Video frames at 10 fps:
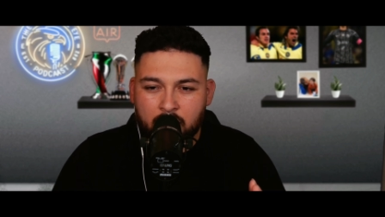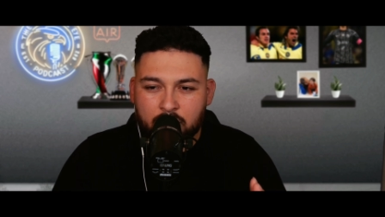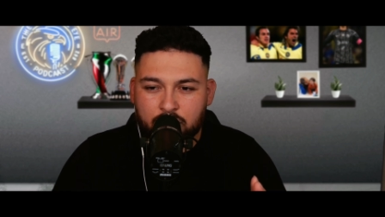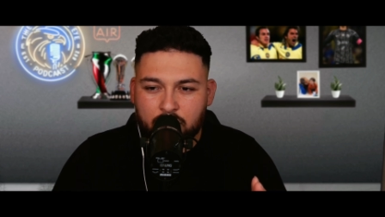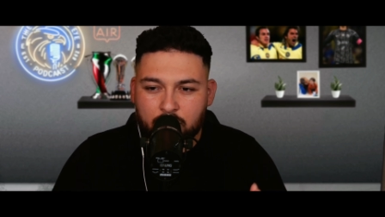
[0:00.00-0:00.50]

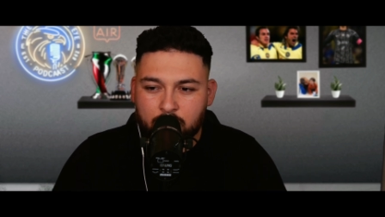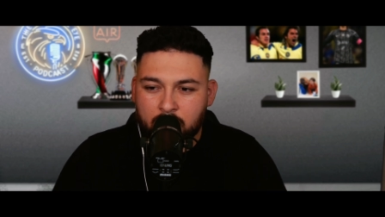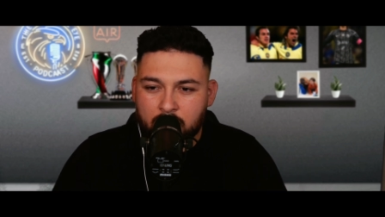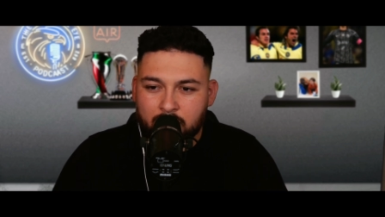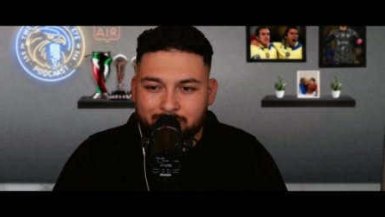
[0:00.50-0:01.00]
So,
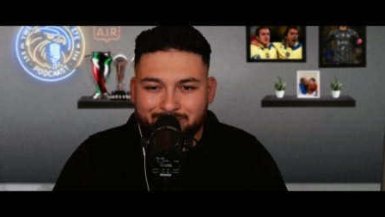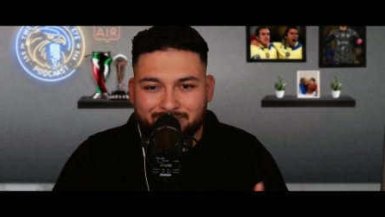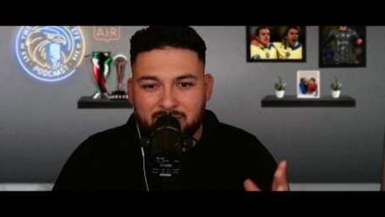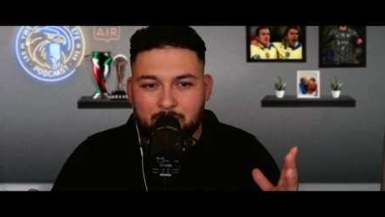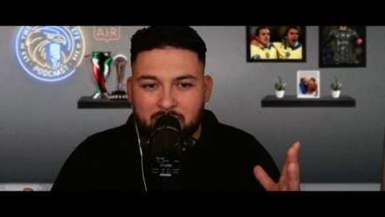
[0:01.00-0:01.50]

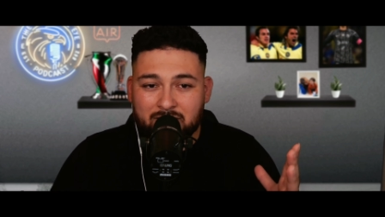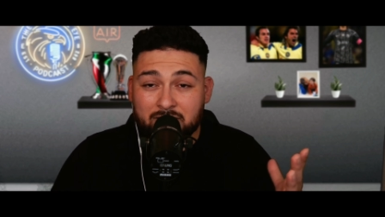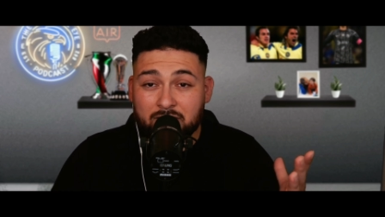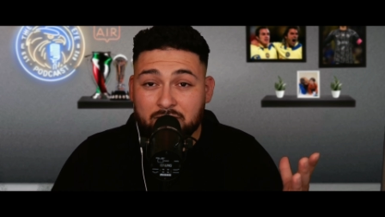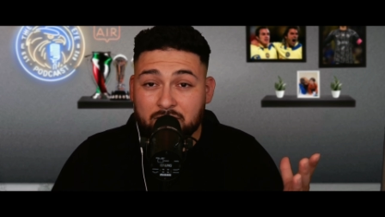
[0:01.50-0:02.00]
about 6
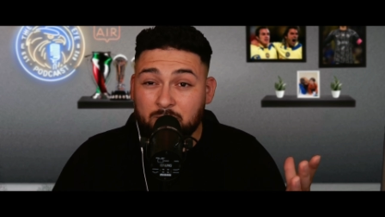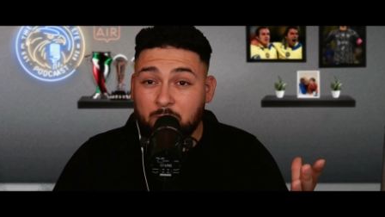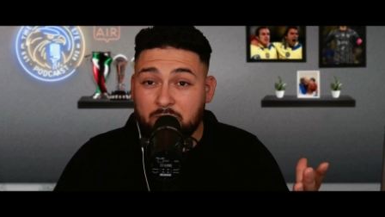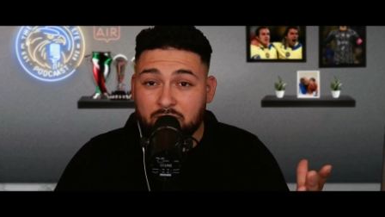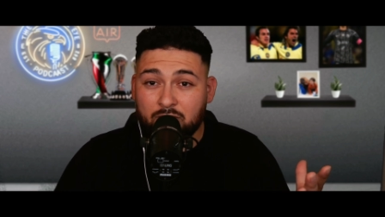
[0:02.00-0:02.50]
years ago when
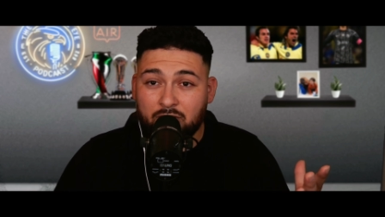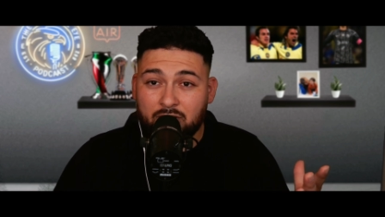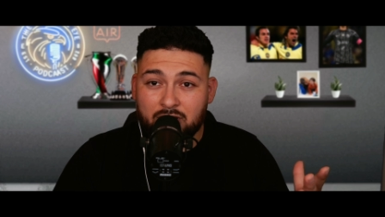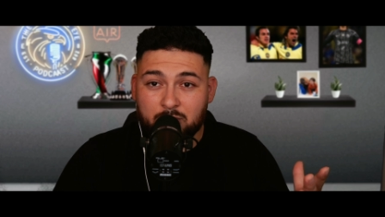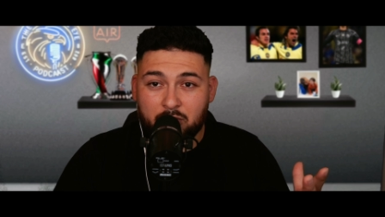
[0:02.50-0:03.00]
we started
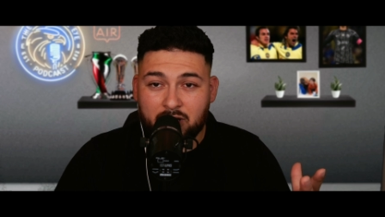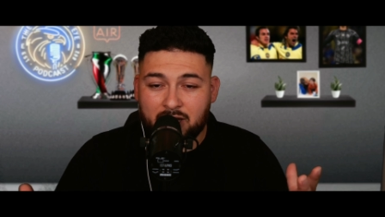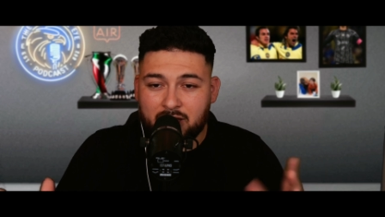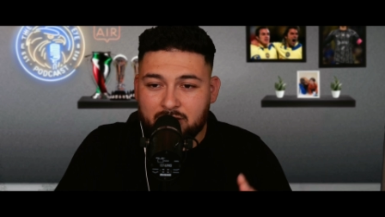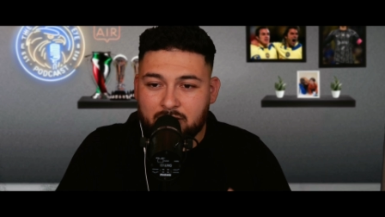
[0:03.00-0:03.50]
this
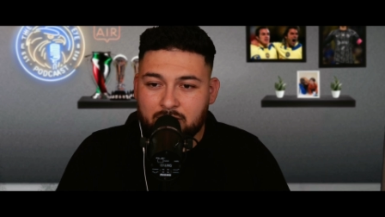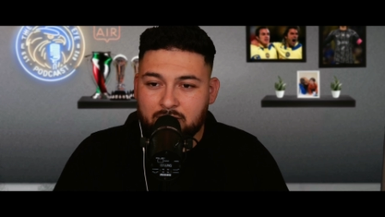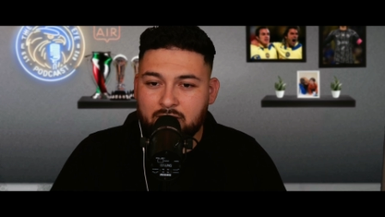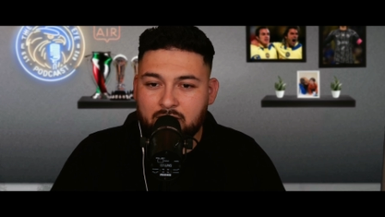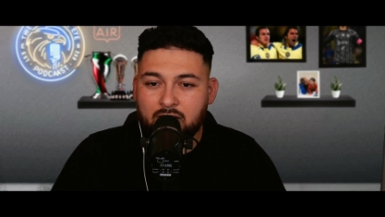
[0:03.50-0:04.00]
podcast,
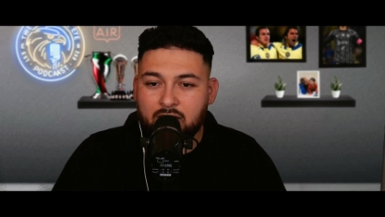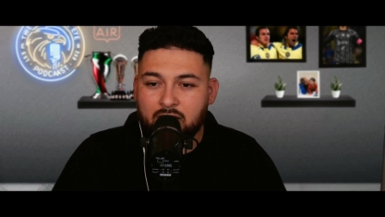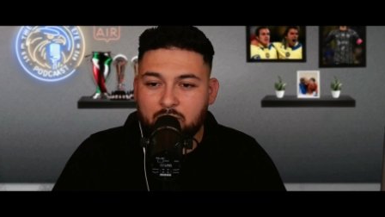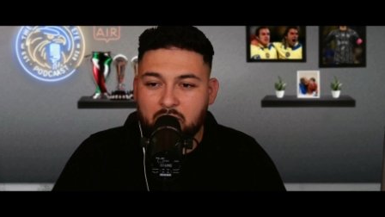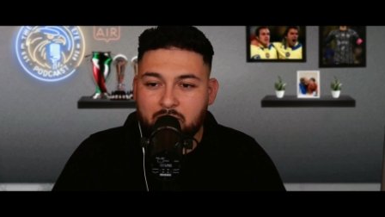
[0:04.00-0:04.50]

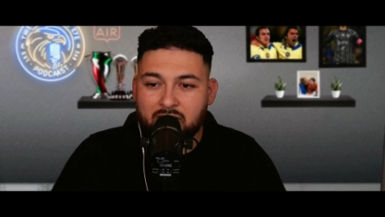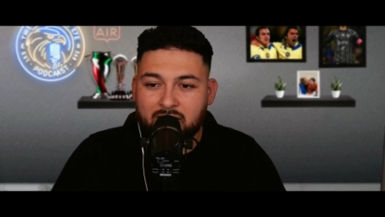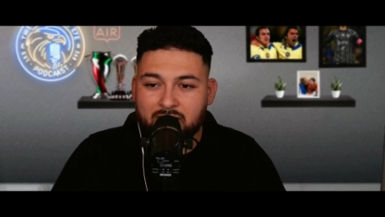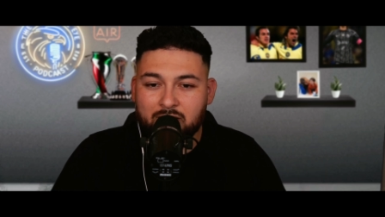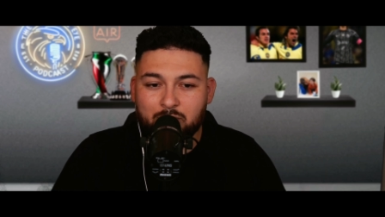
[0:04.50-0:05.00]
America
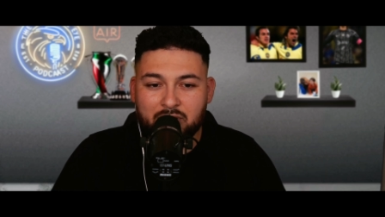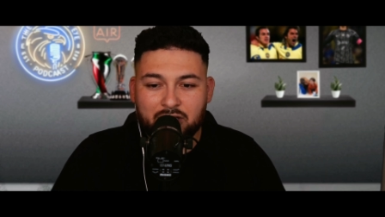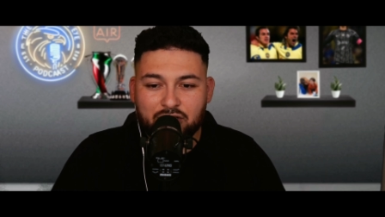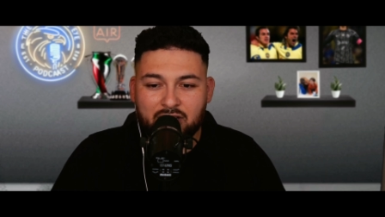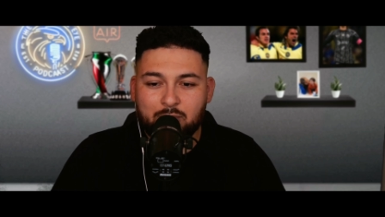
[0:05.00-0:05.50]
ended up being
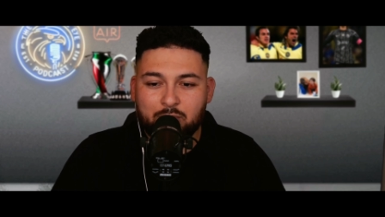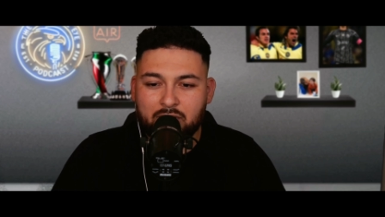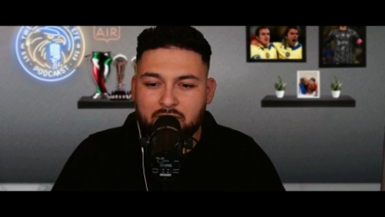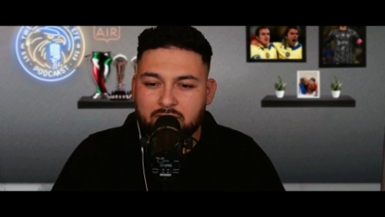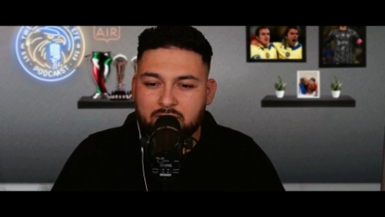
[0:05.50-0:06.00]

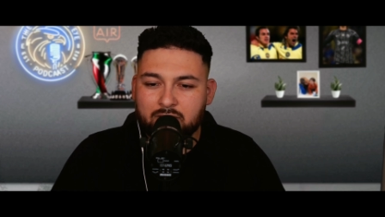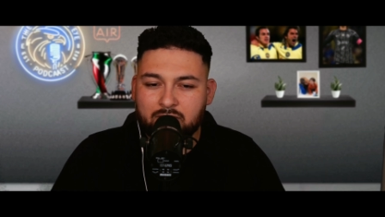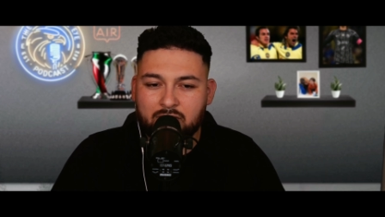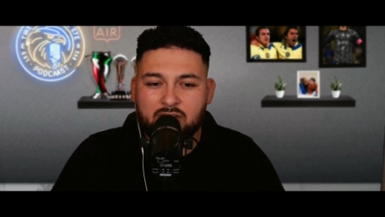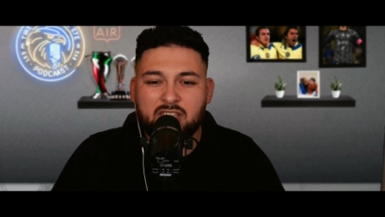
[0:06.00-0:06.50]
champions
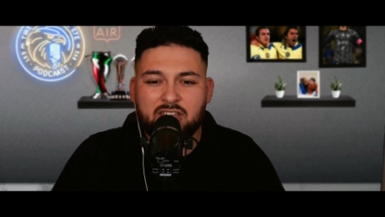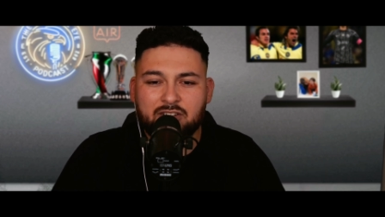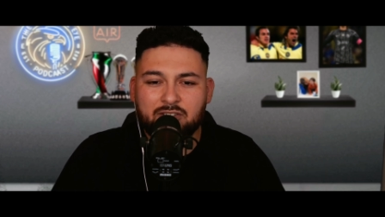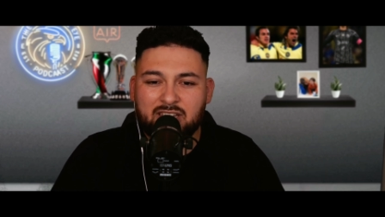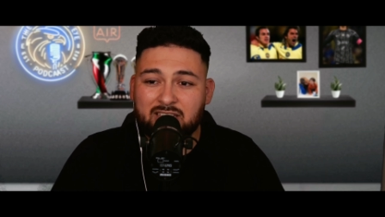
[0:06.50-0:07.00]
a year
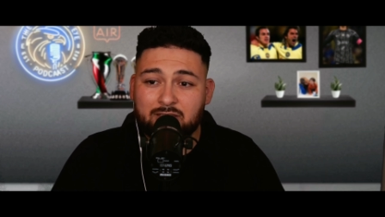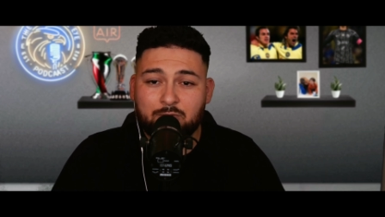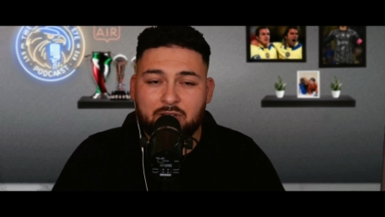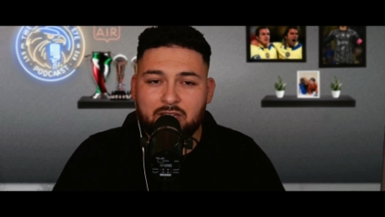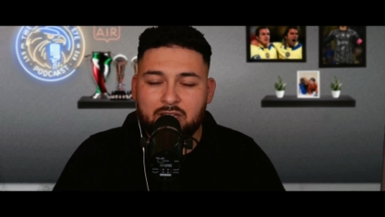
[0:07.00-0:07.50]
into
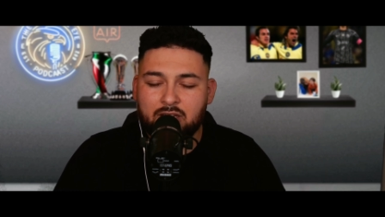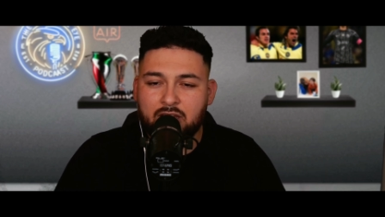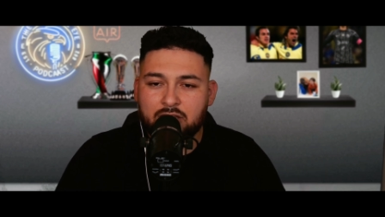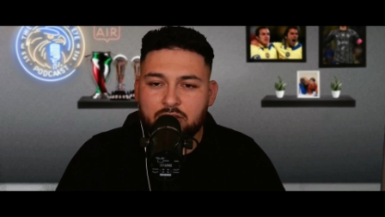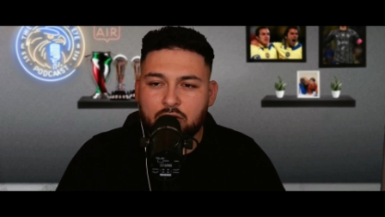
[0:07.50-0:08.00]
it.
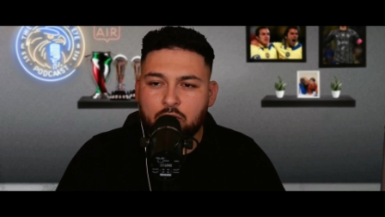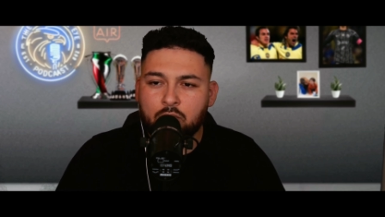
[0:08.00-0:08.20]
And so